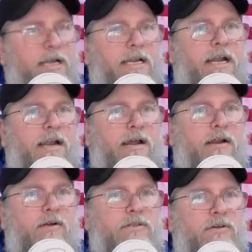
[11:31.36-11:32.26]
in there, and I
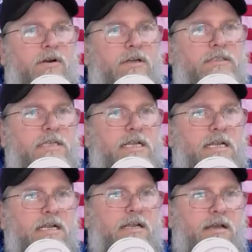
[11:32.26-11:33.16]
know it's hard to
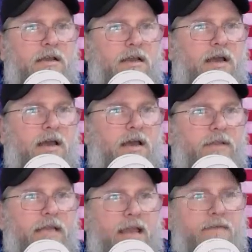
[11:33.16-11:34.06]
see. I don't
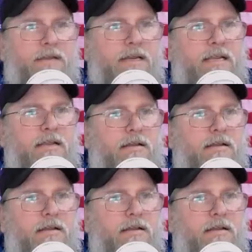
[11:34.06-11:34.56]
really have any